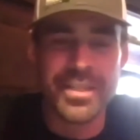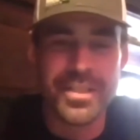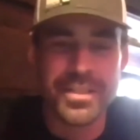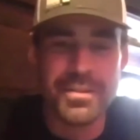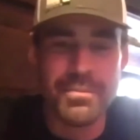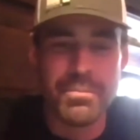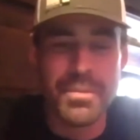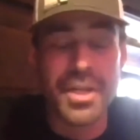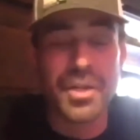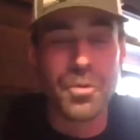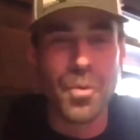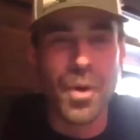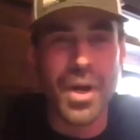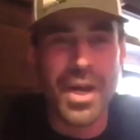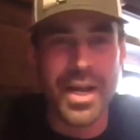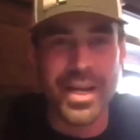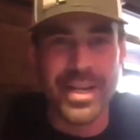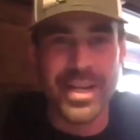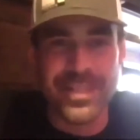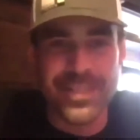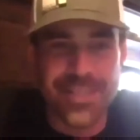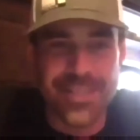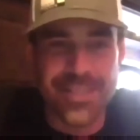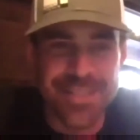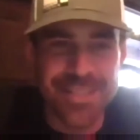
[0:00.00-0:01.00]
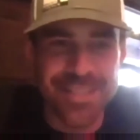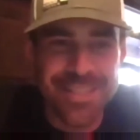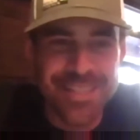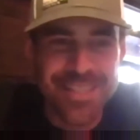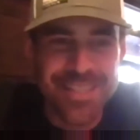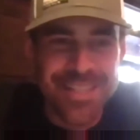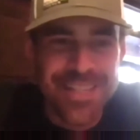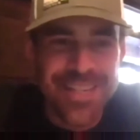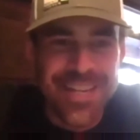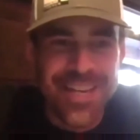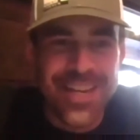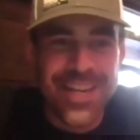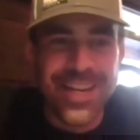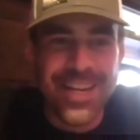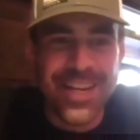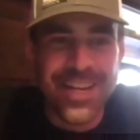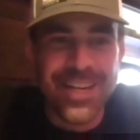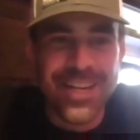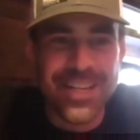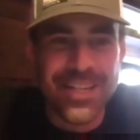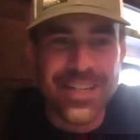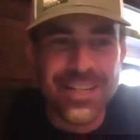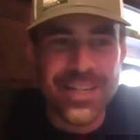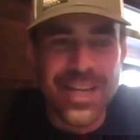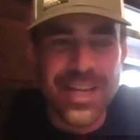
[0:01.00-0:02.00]
Midwest.
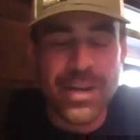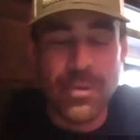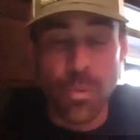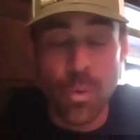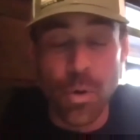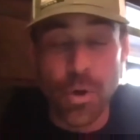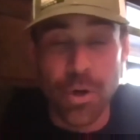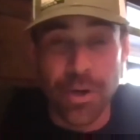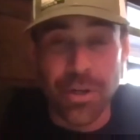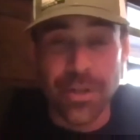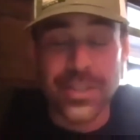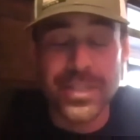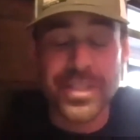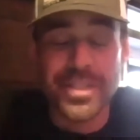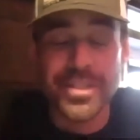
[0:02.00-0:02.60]
And it worked.